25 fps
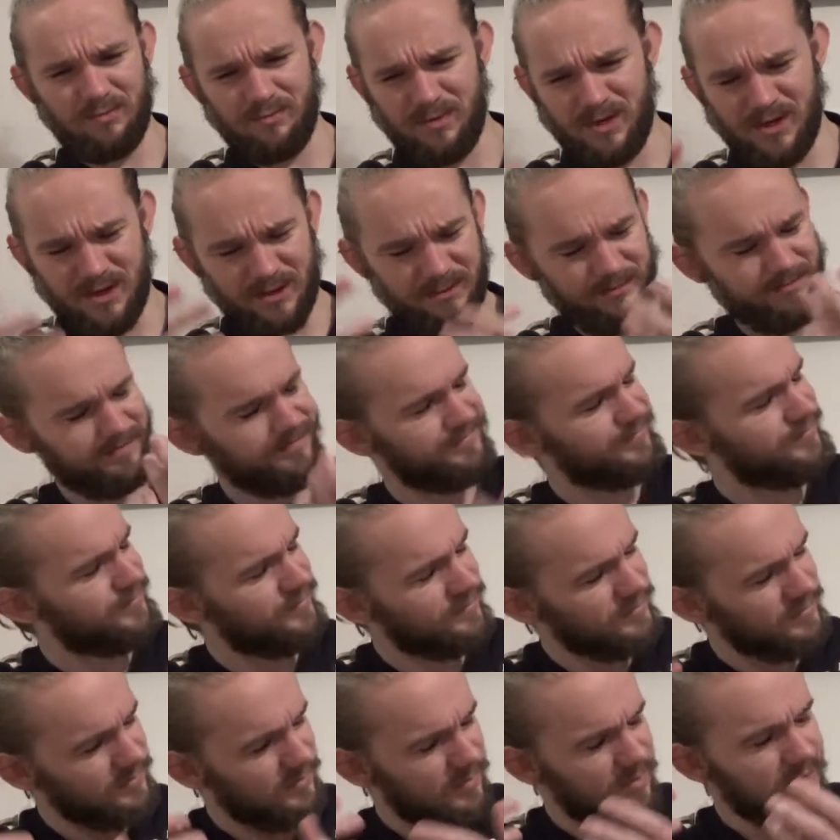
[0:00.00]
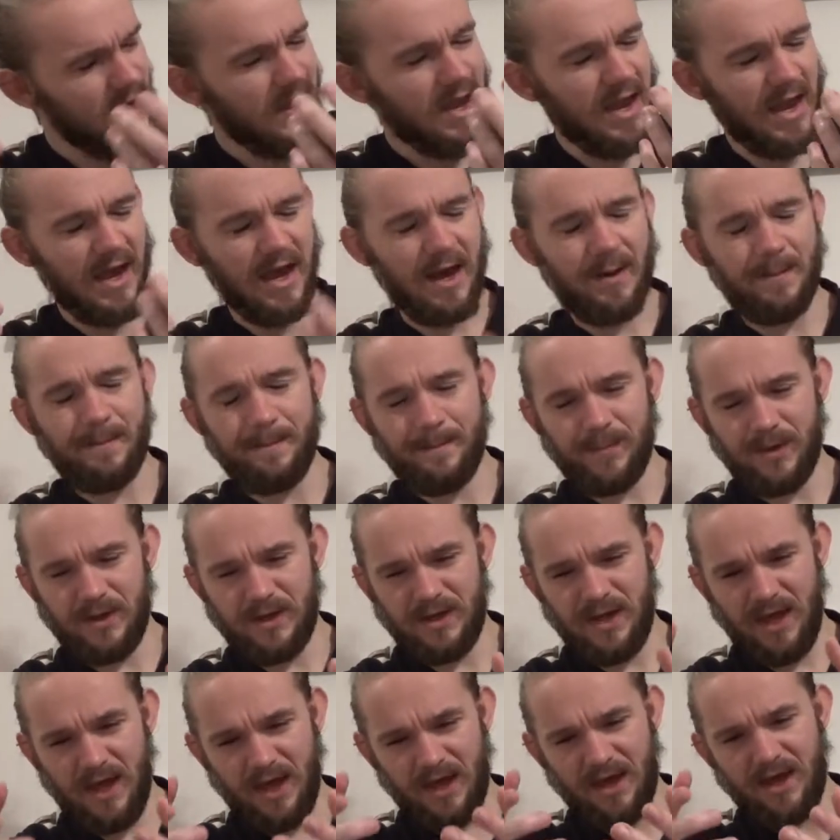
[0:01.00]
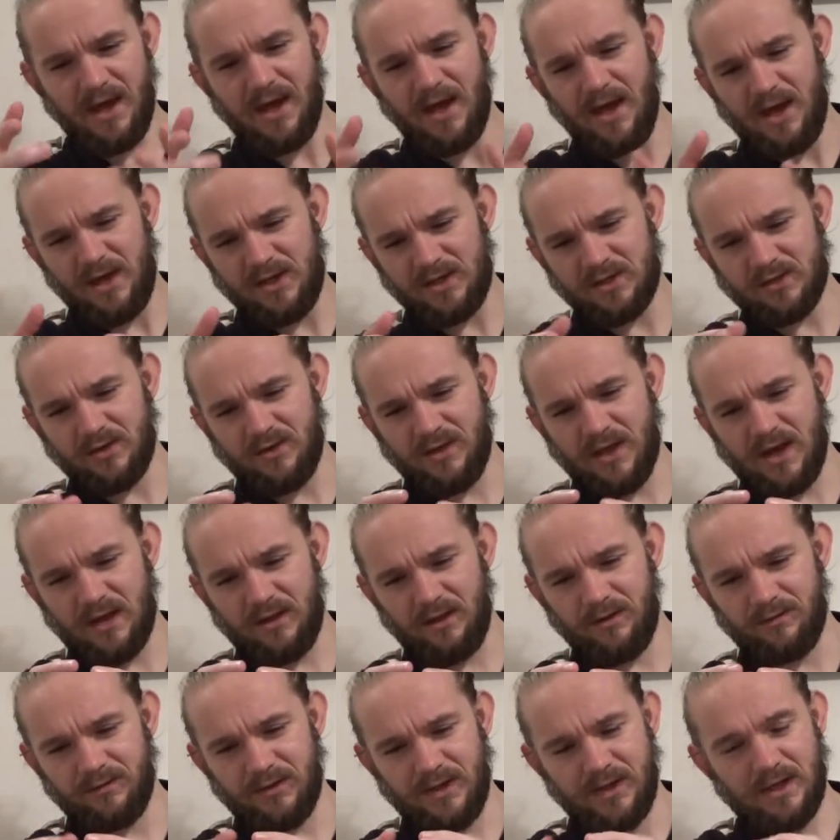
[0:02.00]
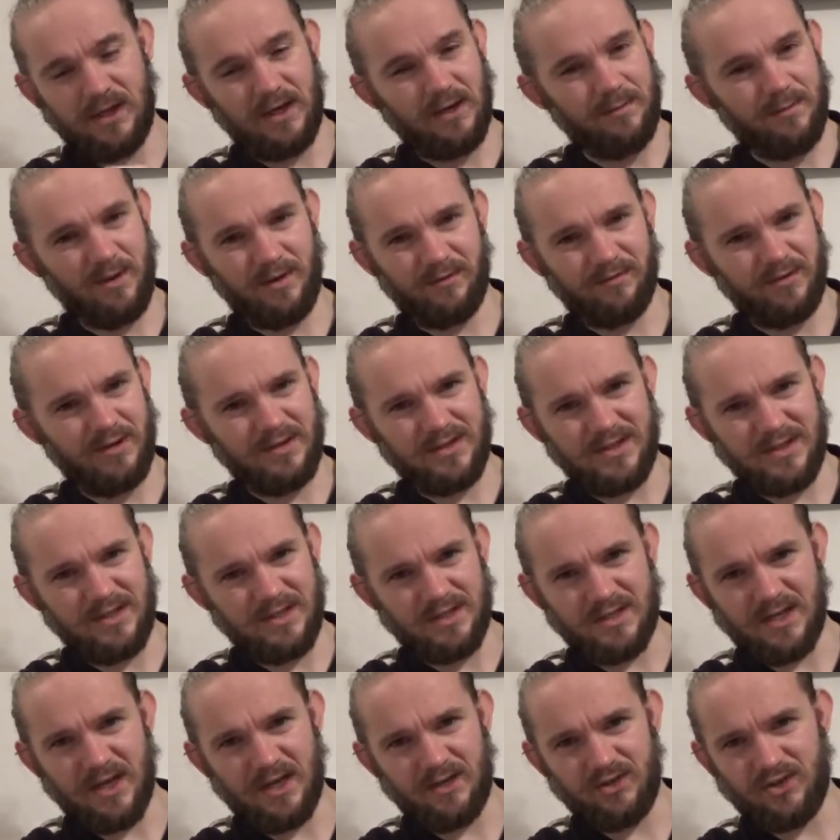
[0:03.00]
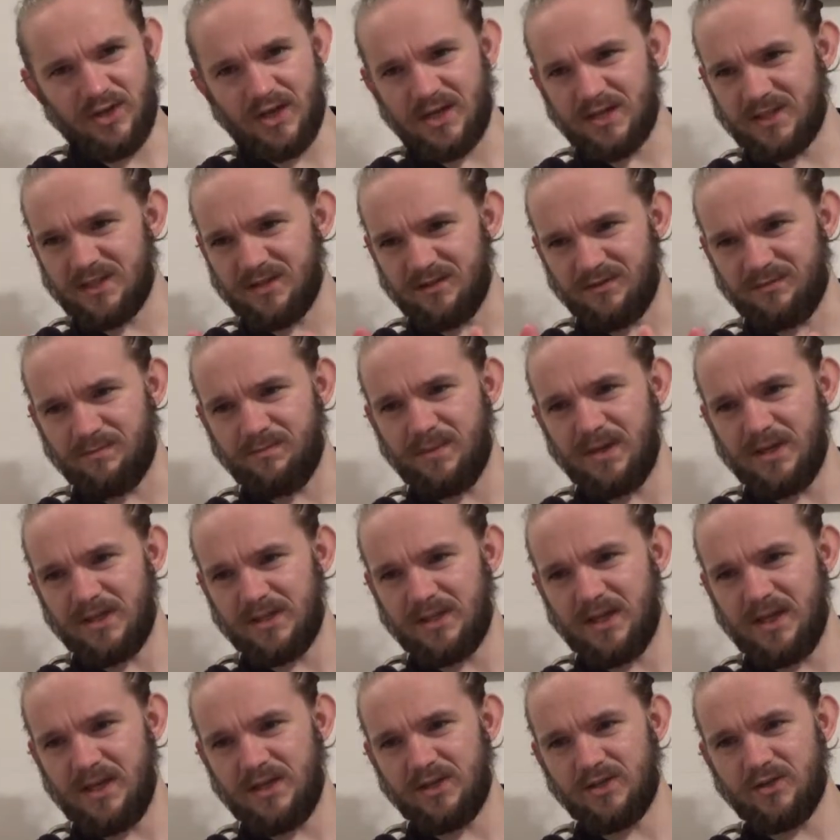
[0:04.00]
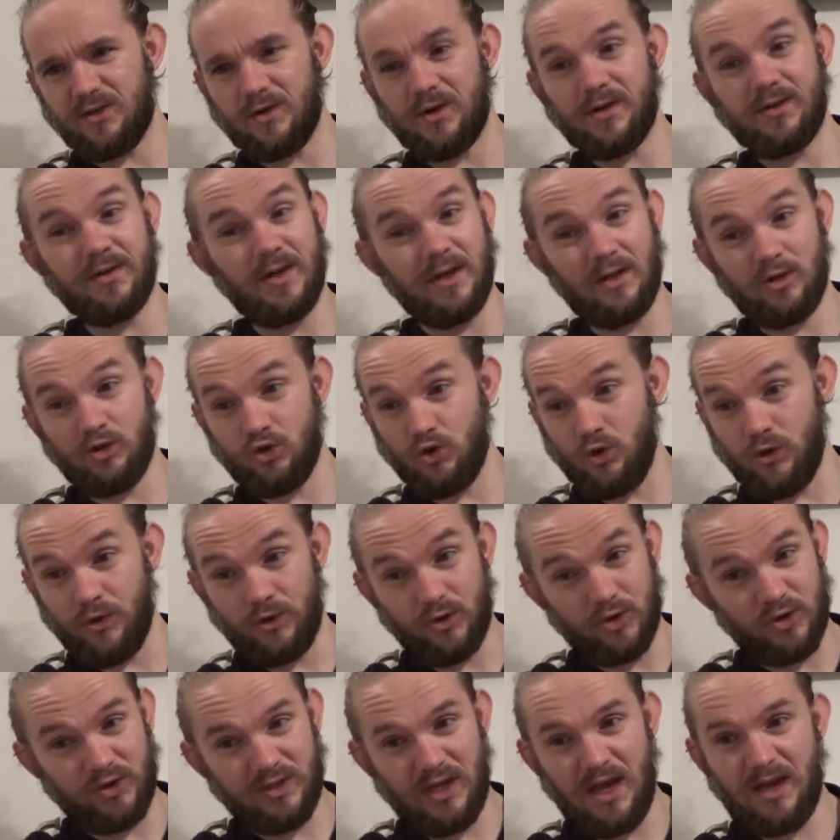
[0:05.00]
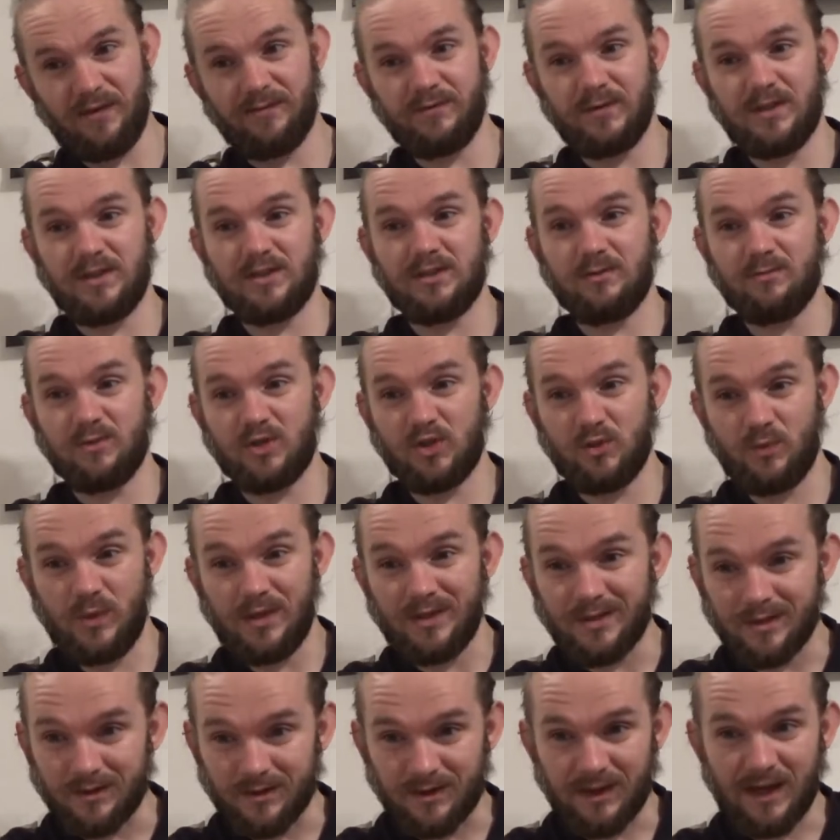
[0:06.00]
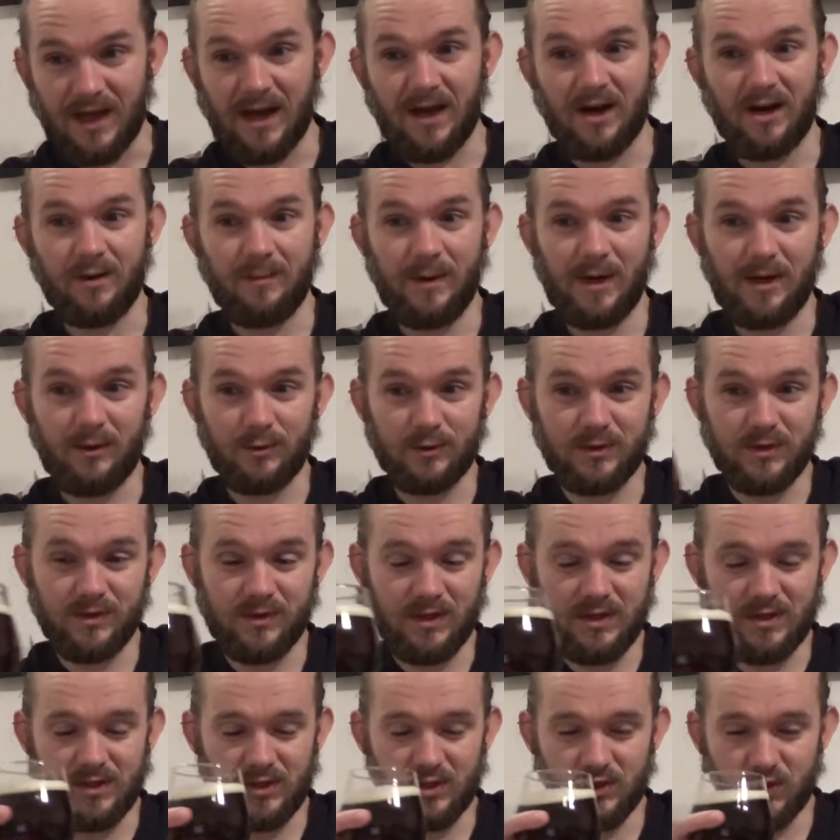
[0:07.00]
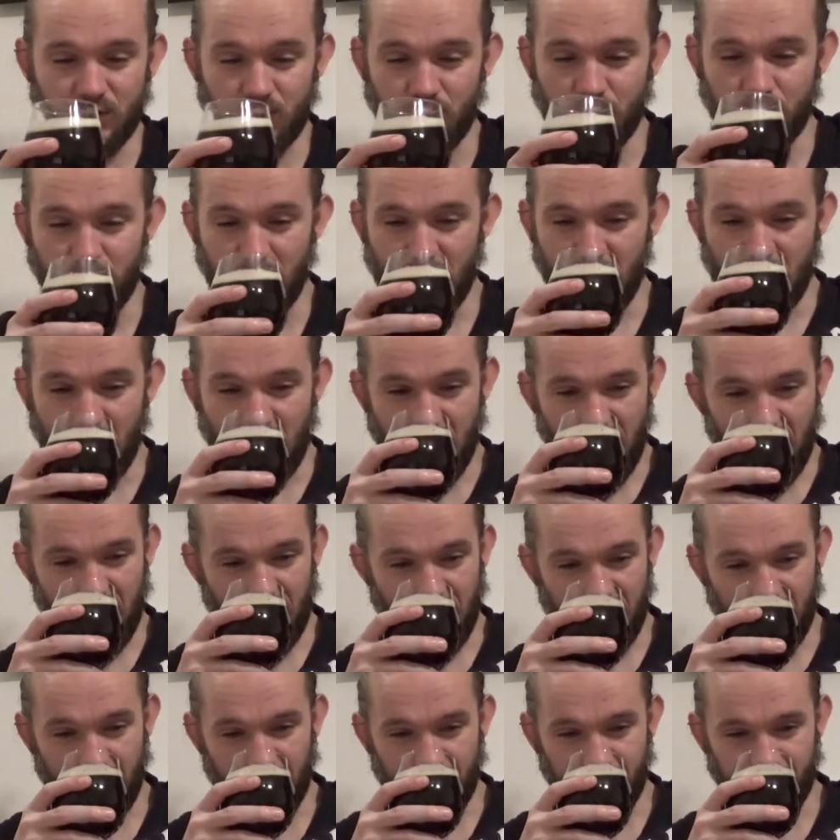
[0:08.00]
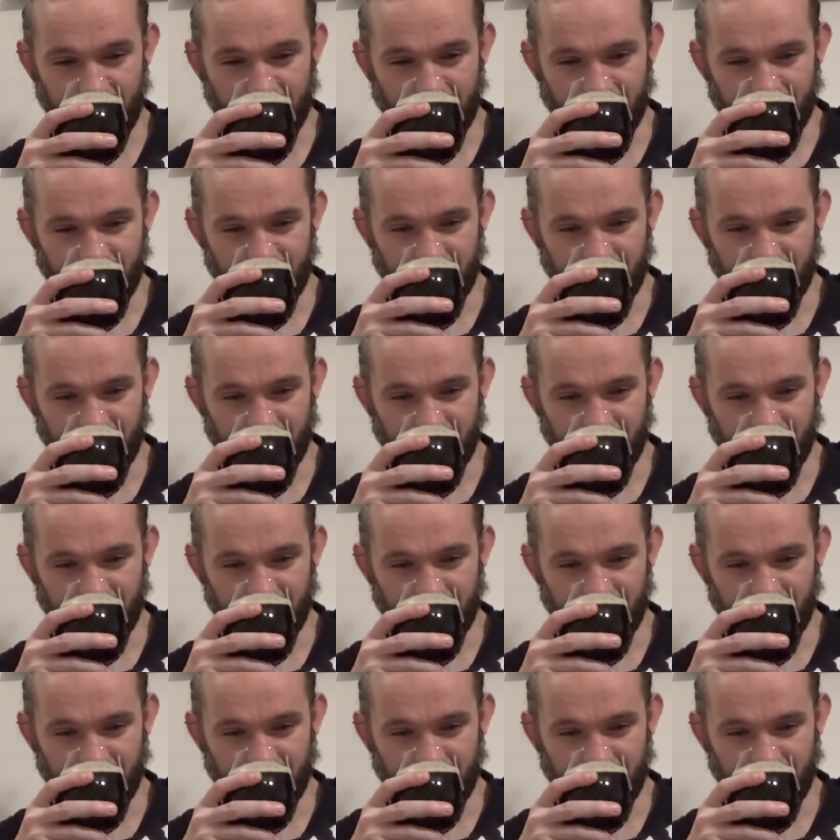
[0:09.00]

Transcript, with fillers: beer. Um, but yeah, it's got that lovely kind of McVitie's digestive biscuity sort of thing to it. There's definitely some sweeter caramel to this too. Um,